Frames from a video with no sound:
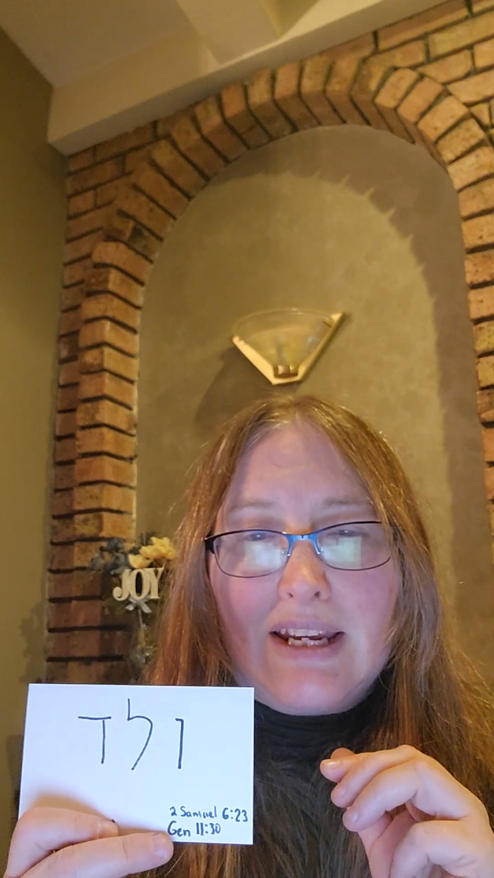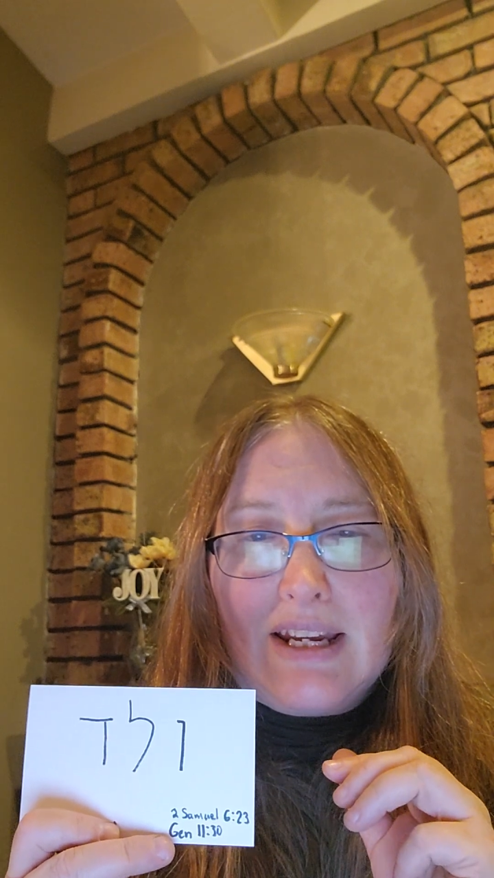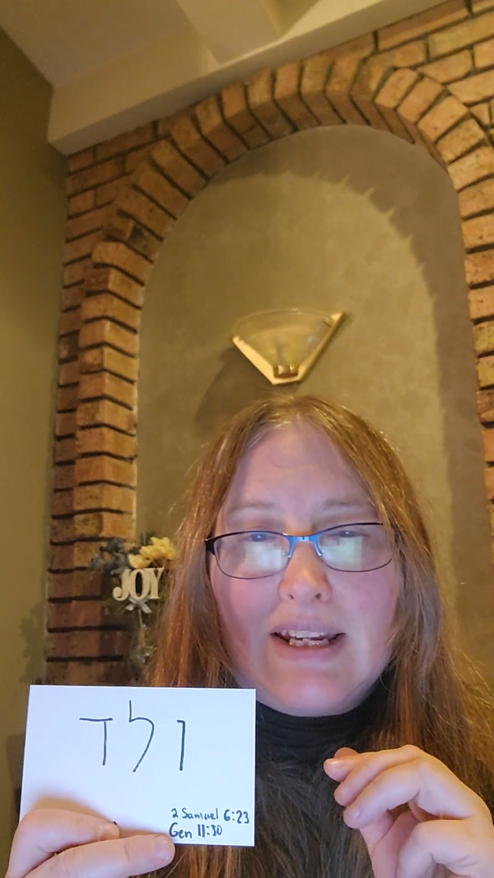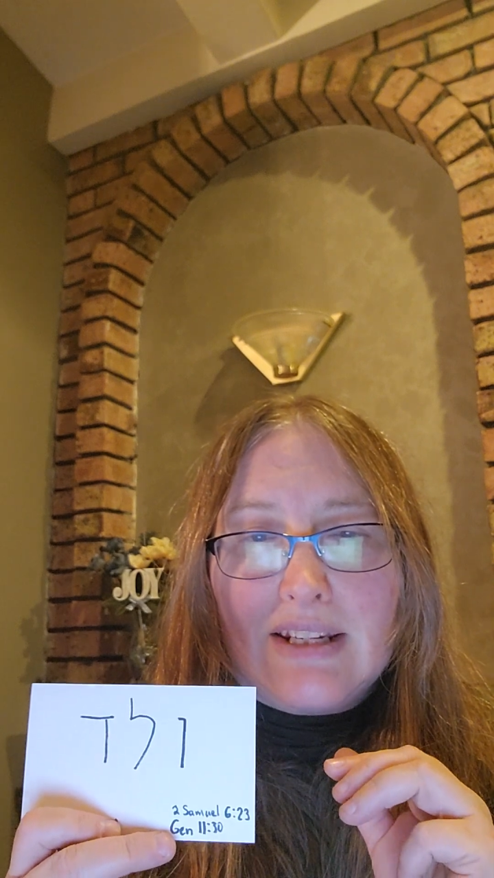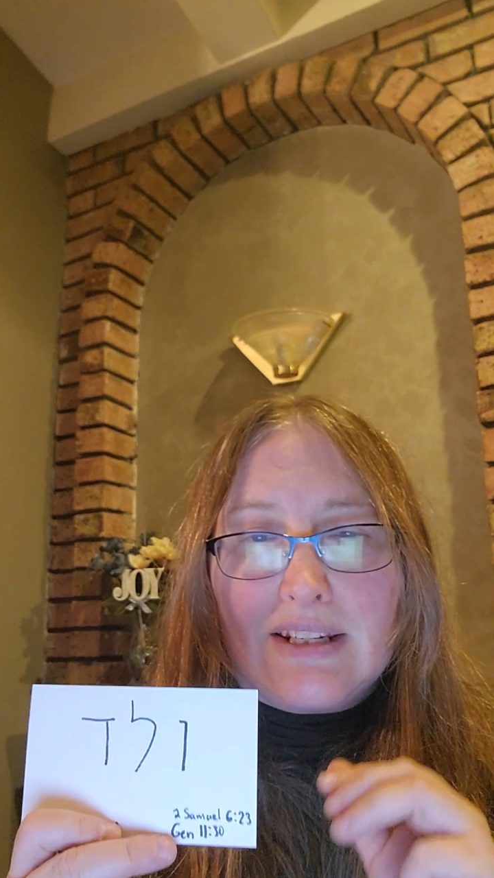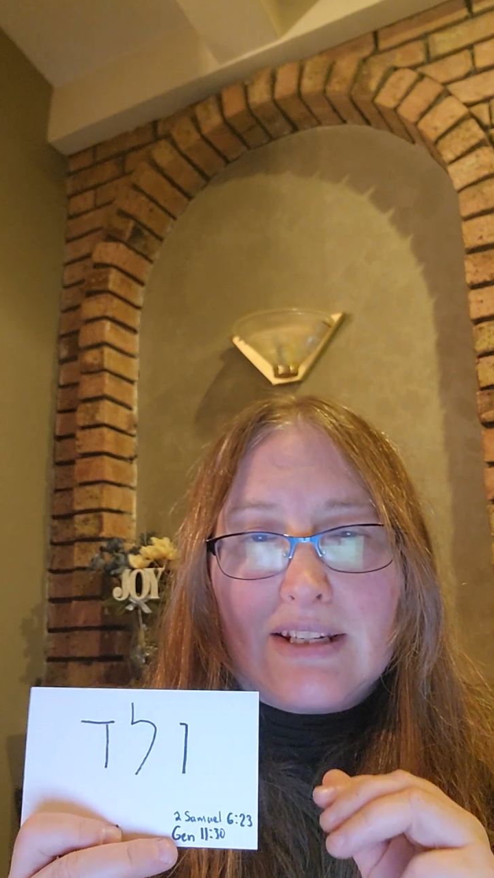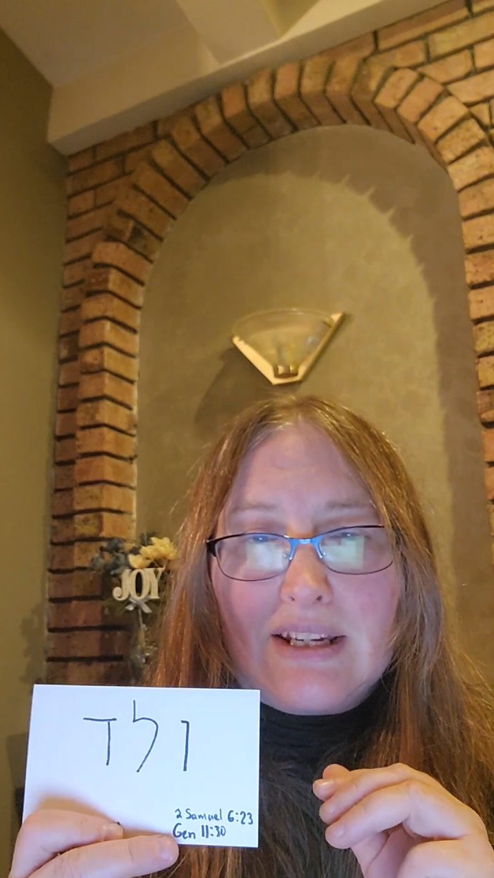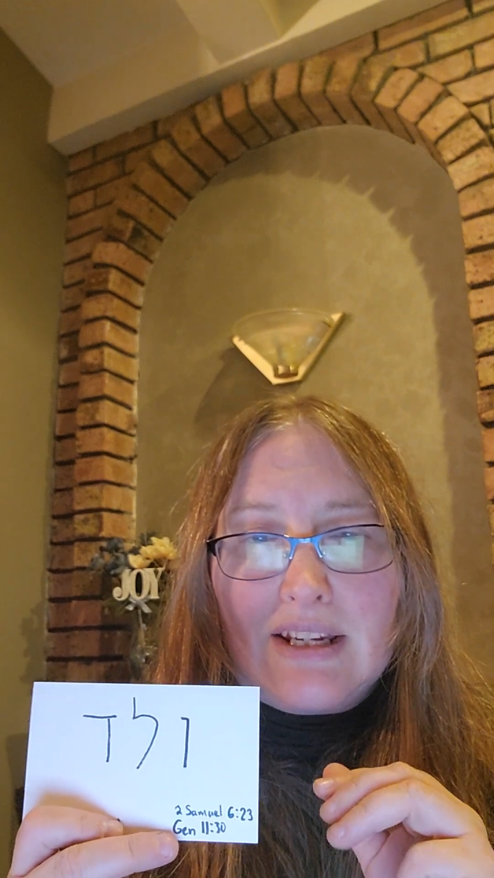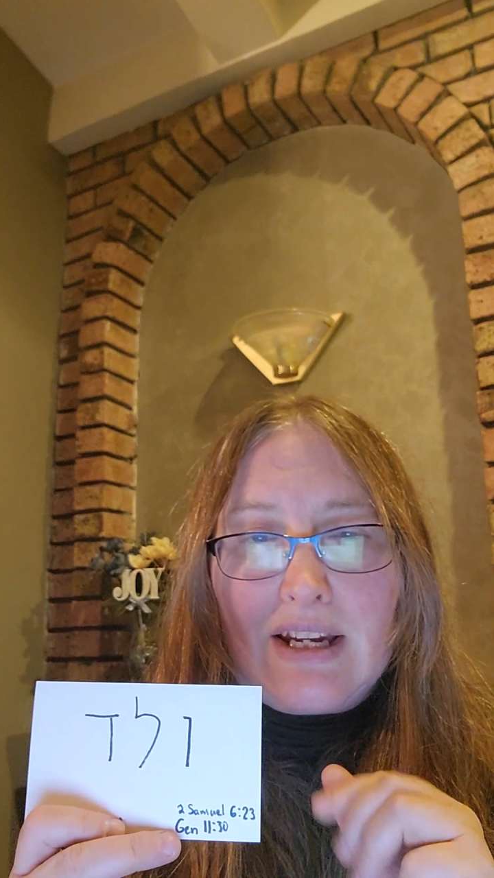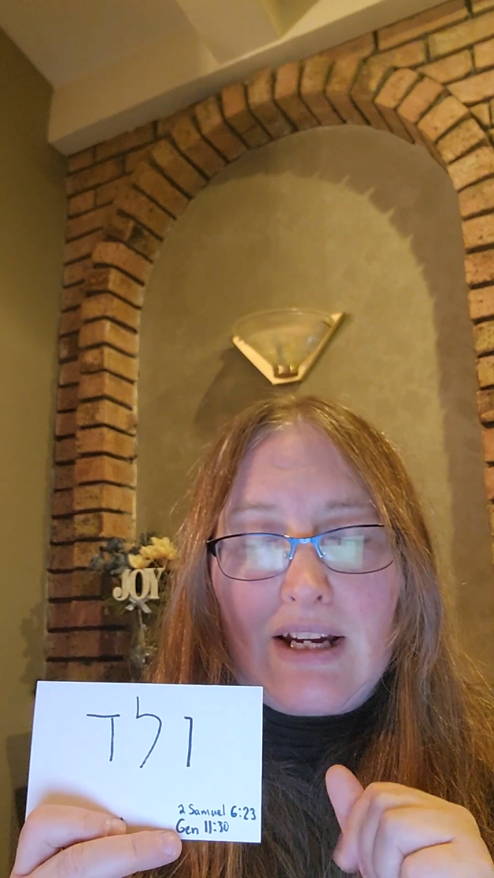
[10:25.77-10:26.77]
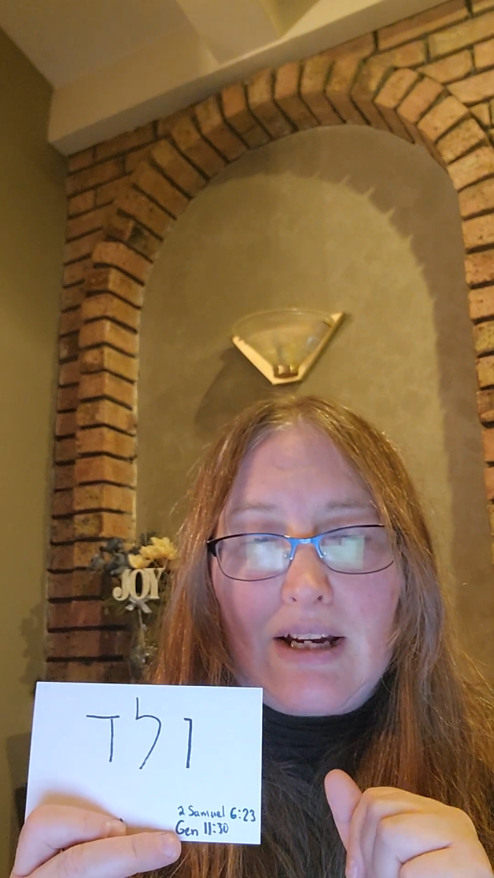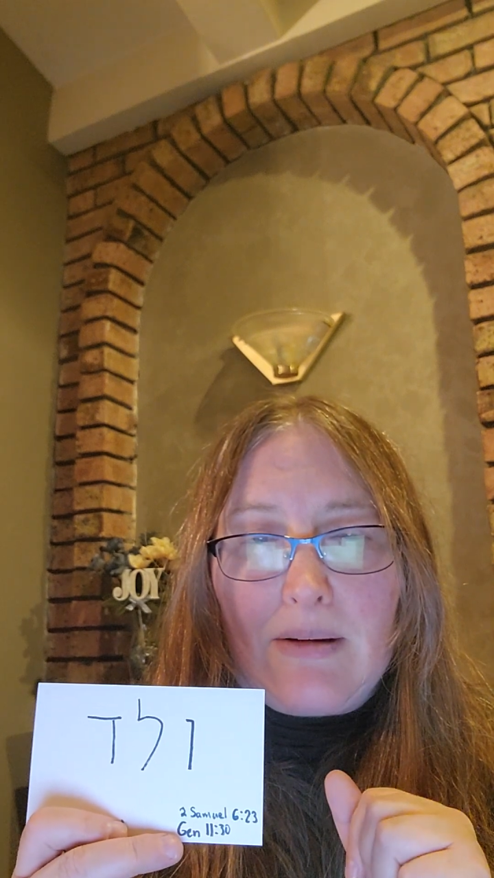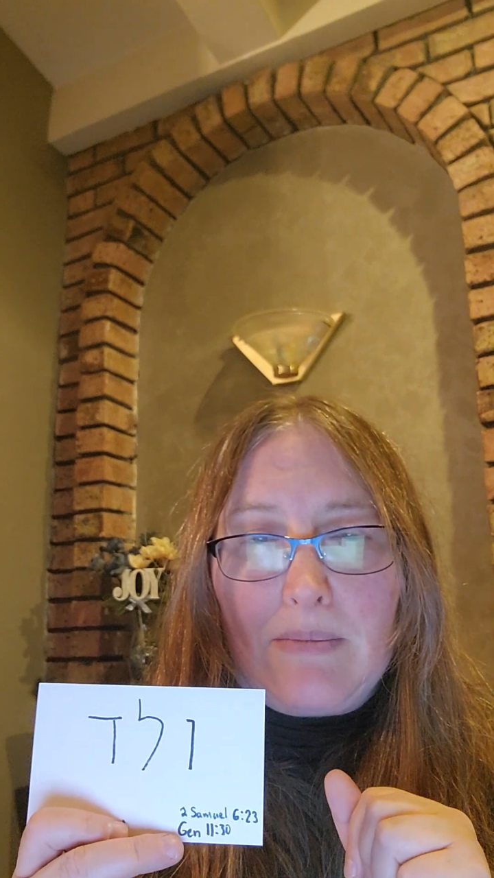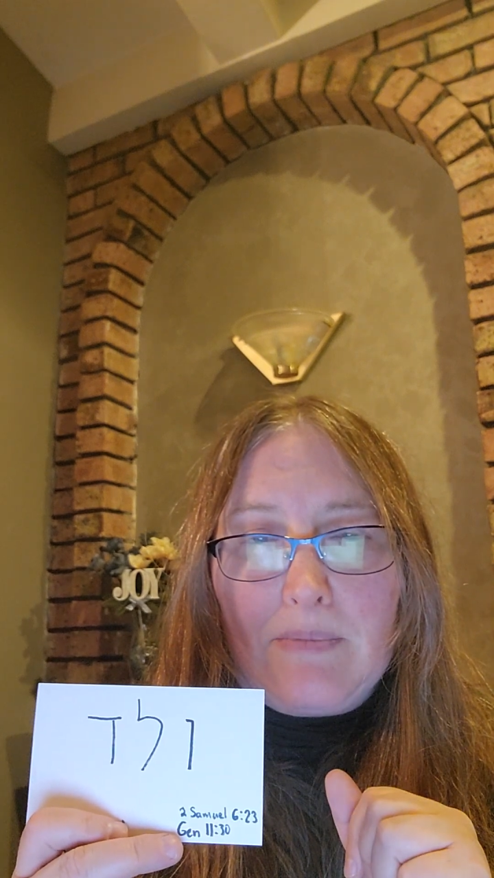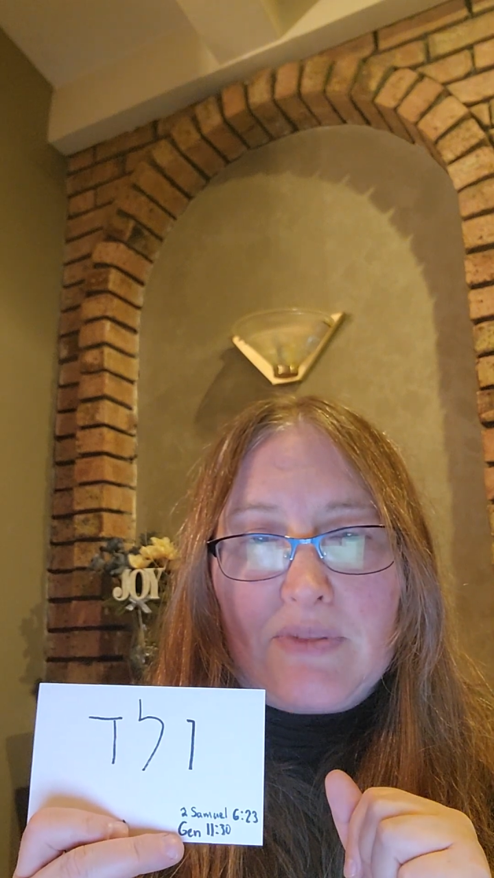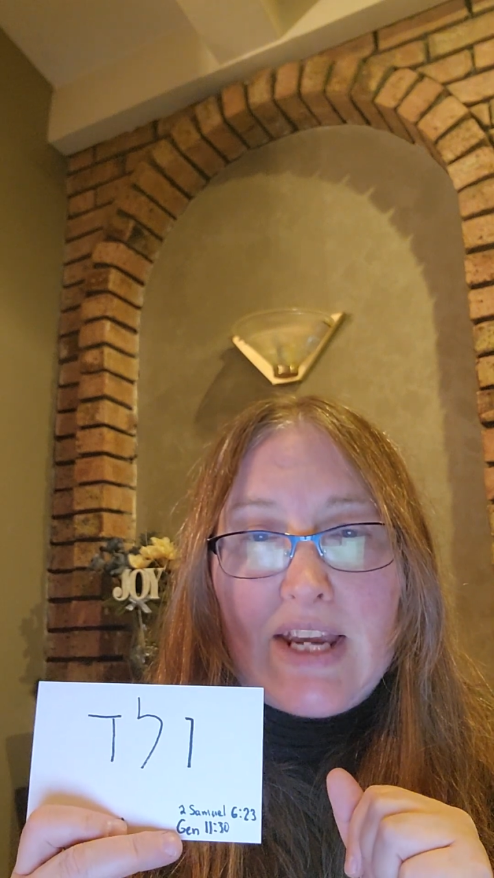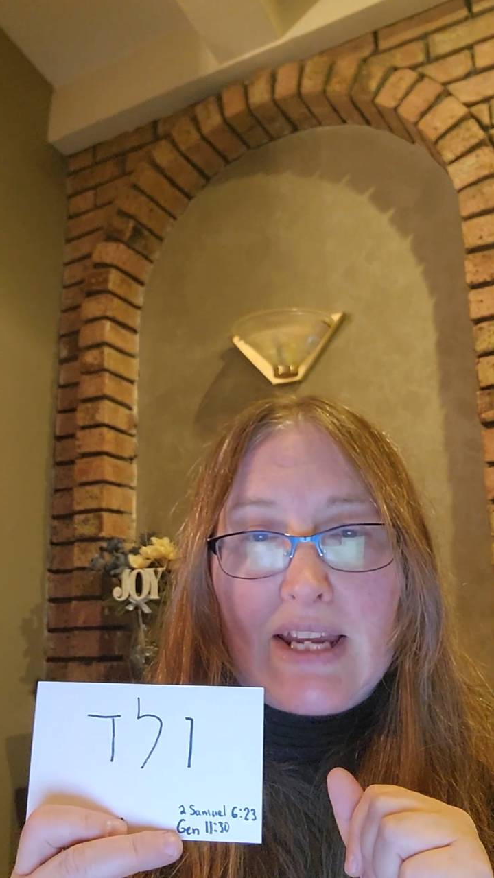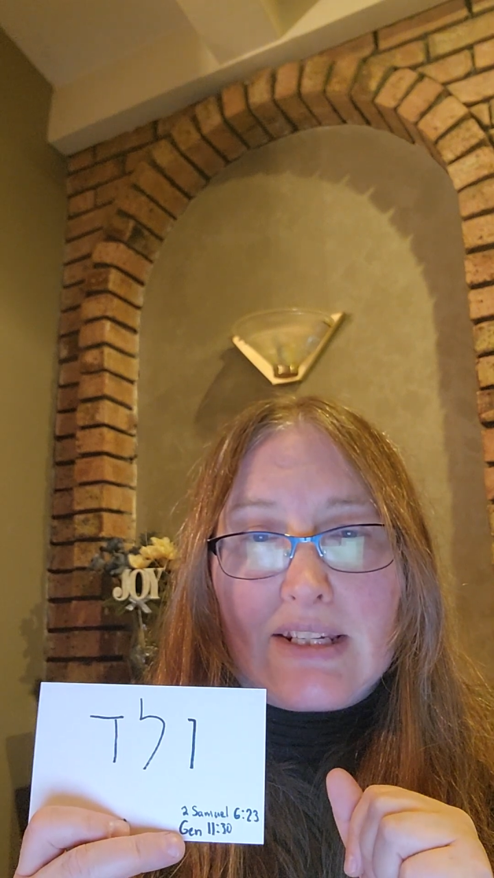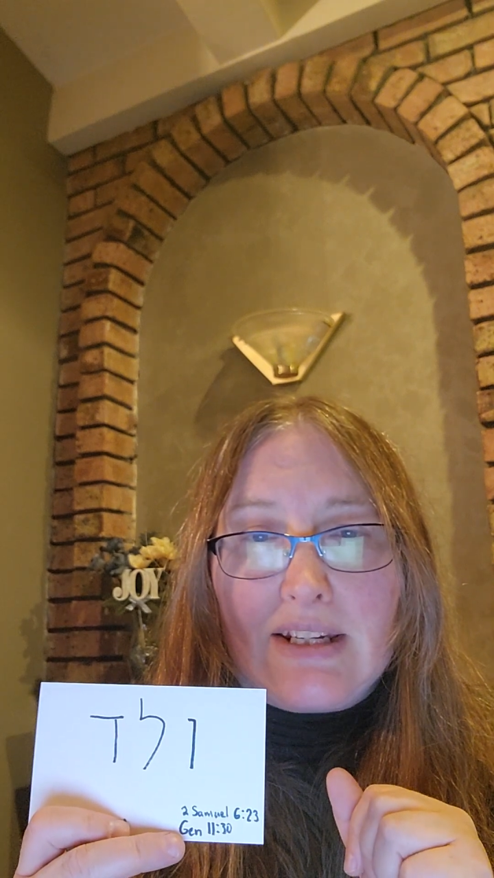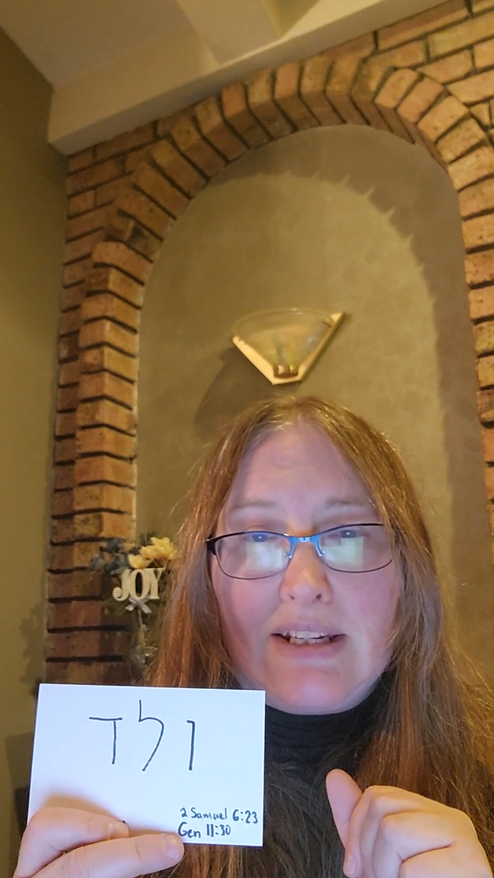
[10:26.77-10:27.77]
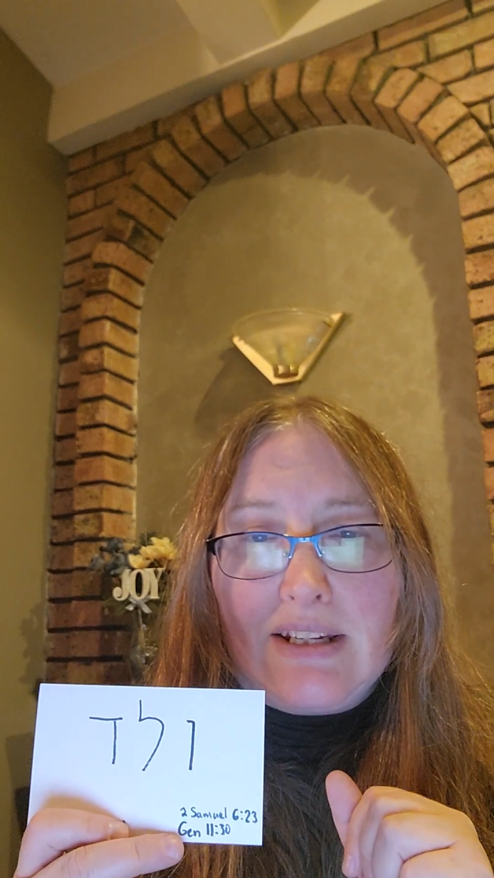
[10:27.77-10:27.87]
and Tet.